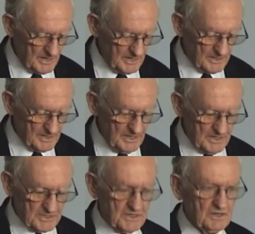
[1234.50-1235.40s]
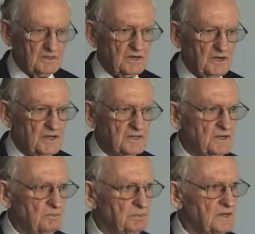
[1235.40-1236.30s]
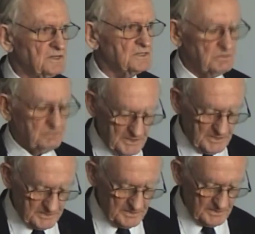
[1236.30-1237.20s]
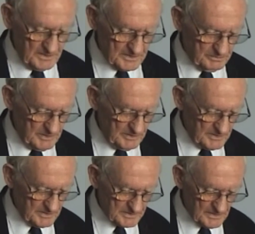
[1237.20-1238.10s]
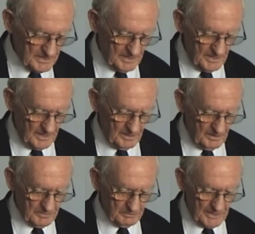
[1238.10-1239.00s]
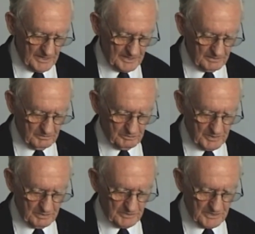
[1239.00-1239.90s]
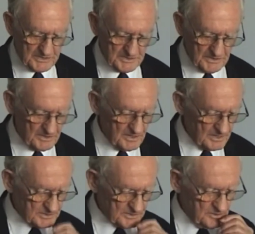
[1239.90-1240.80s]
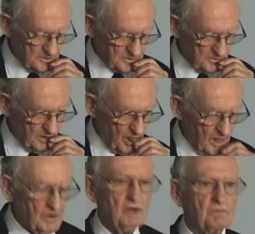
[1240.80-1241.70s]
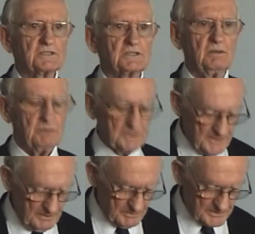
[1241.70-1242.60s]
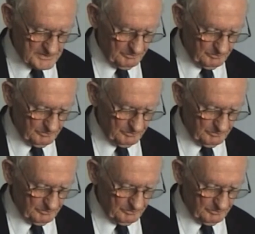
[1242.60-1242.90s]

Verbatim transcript: made. So I had some participation in the experience uh, of the planning, preparation and execution of escape attempts